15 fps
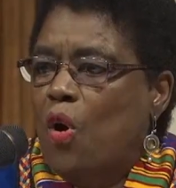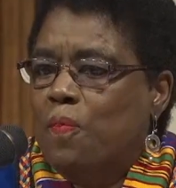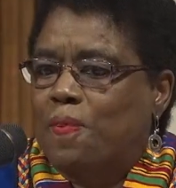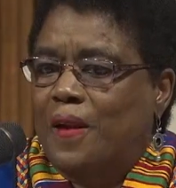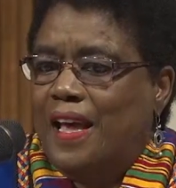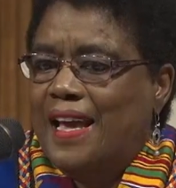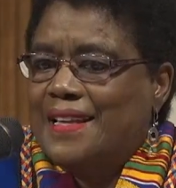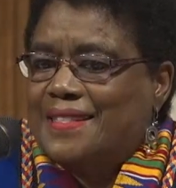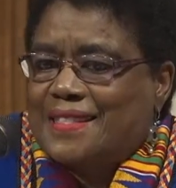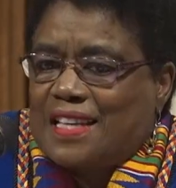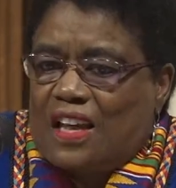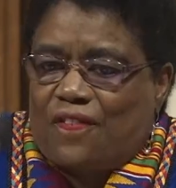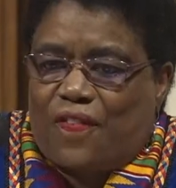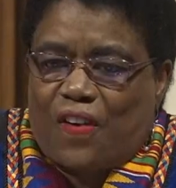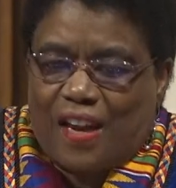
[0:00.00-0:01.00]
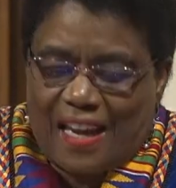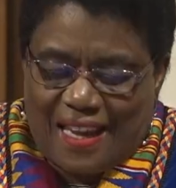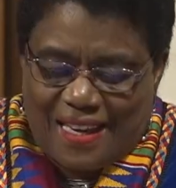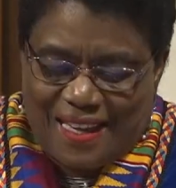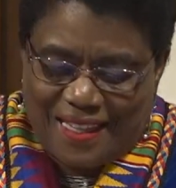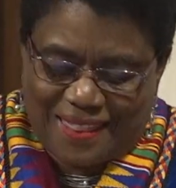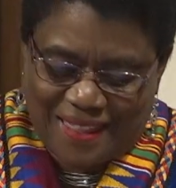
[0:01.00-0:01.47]
or place then for
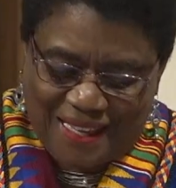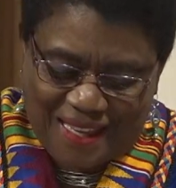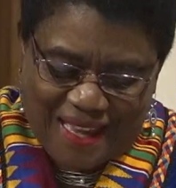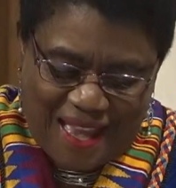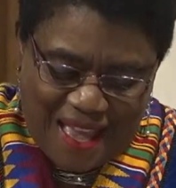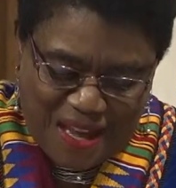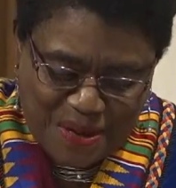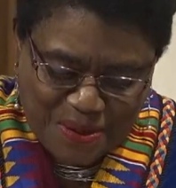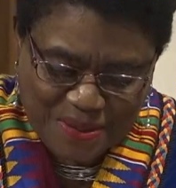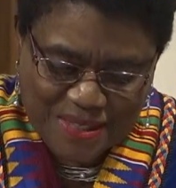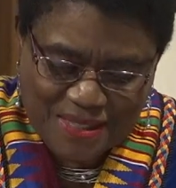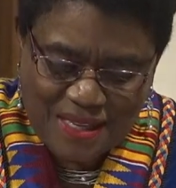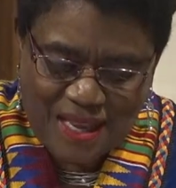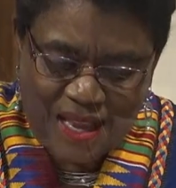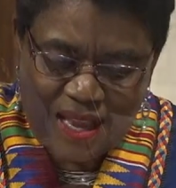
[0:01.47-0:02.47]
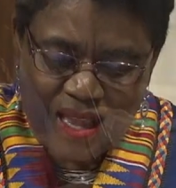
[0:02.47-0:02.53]
anything else.